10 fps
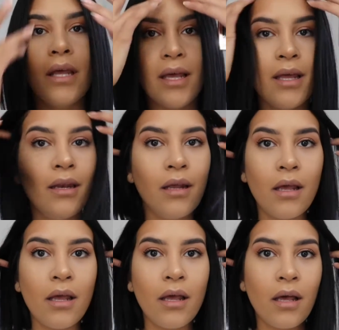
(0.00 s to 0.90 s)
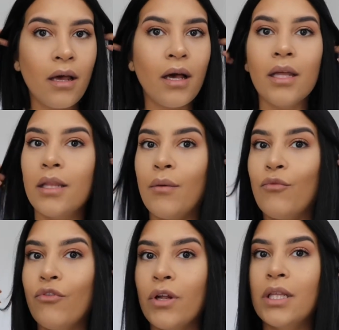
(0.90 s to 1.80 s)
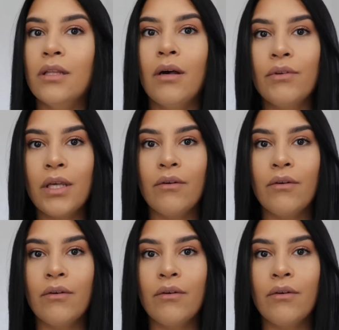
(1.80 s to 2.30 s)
and I think I'm really loving